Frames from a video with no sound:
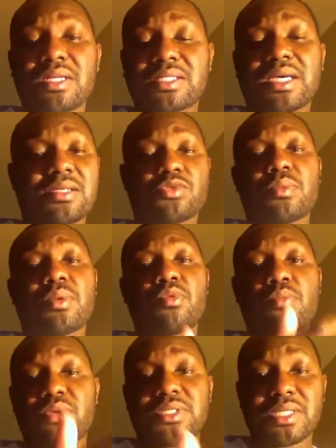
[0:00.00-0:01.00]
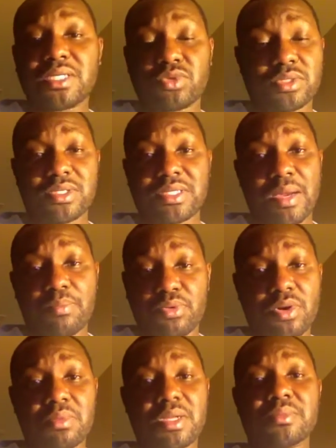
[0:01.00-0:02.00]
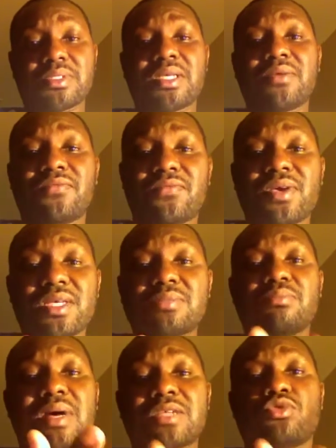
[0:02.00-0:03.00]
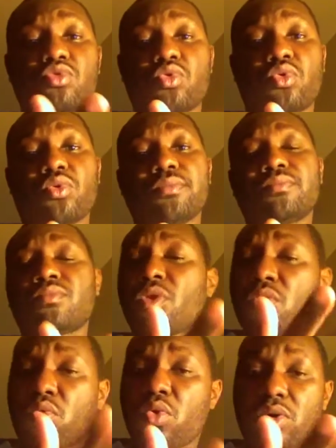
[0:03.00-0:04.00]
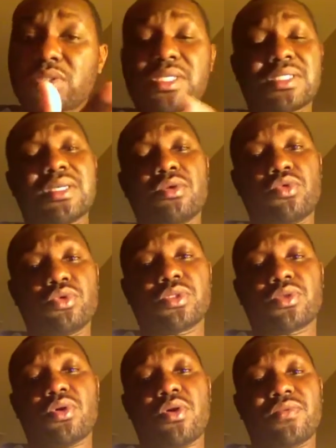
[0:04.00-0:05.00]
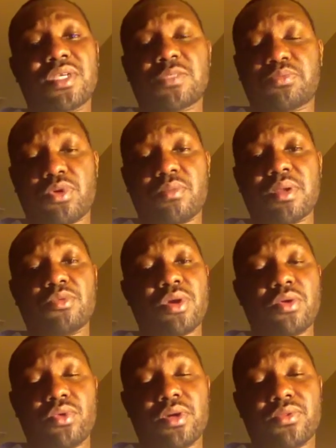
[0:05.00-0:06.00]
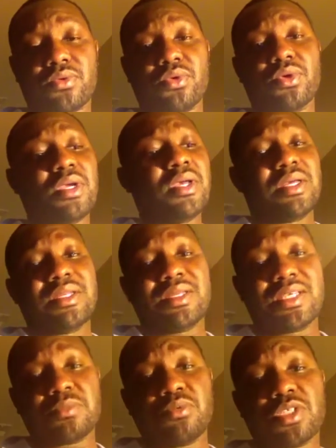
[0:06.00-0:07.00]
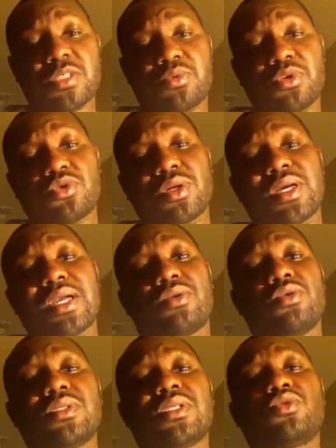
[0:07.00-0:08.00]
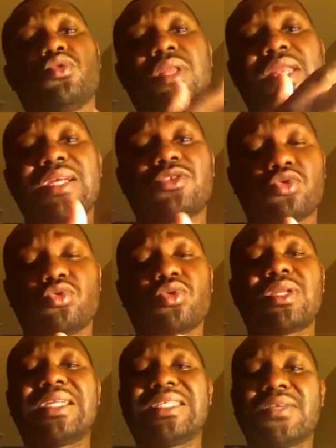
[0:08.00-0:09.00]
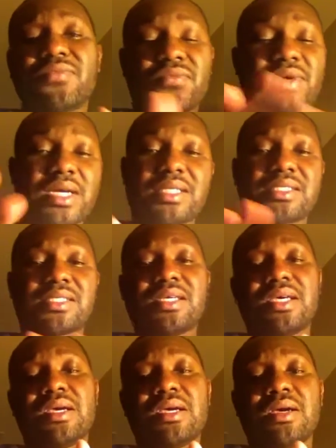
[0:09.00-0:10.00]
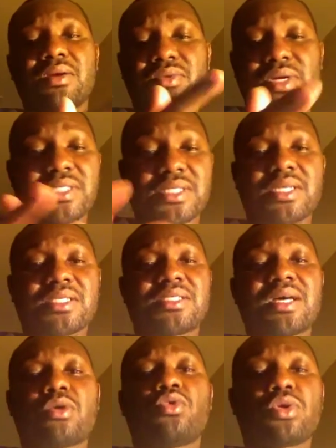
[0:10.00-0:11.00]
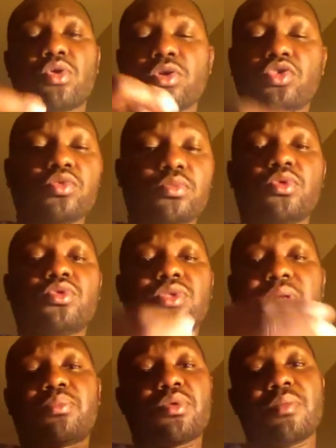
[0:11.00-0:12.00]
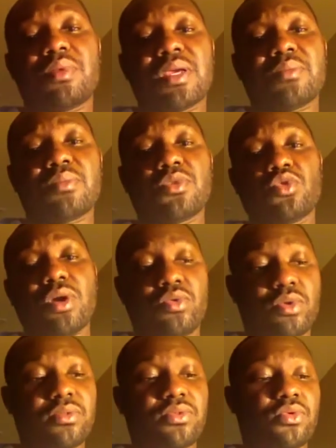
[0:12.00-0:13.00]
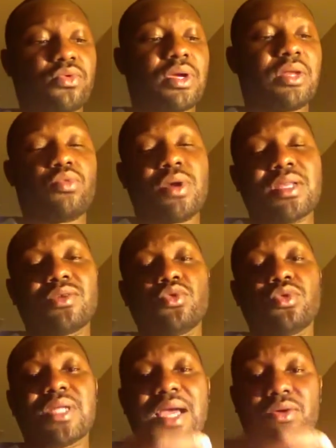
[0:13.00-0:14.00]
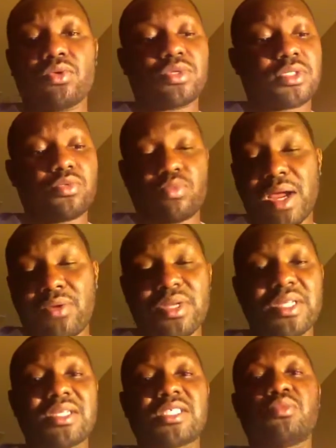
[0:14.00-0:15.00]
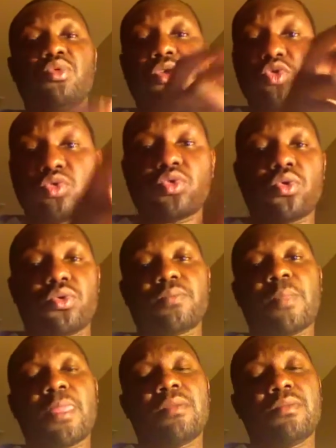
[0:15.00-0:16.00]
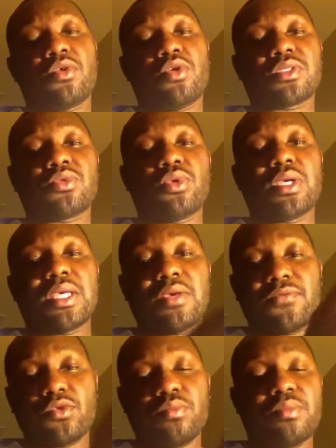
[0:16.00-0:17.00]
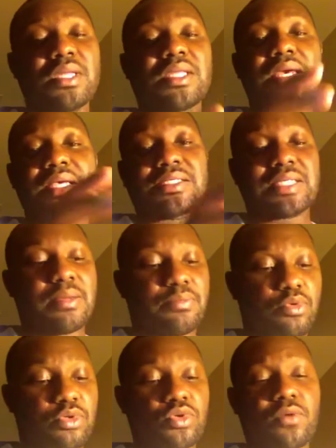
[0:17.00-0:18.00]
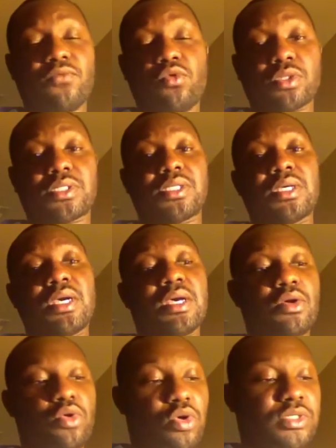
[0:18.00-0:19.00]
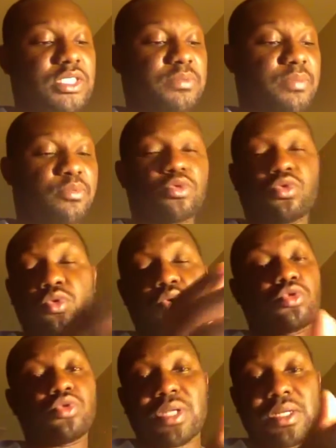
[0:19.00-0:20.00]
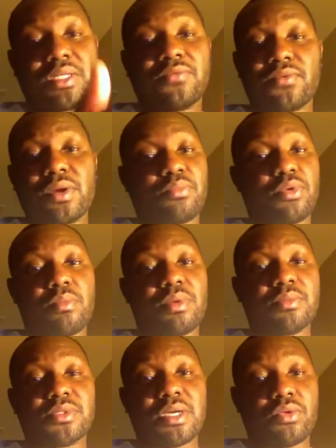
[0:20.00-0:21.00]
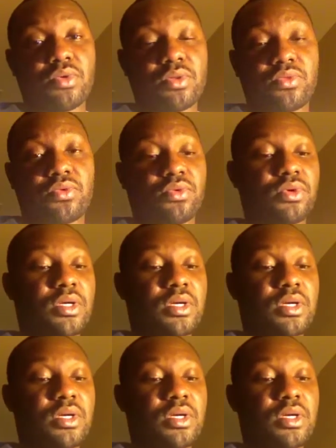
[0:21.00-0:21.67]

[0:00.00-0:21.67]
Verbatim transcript: times when people present their problems, they first must know what is the root of this problem you are going through. This book, Spiritual Diagnosis, will let you know the different reasons that could contribute to the problem you are going through. And when you diagnose by reading this book, you know because we give you many examples of what causes people to go through the different problems they are going through.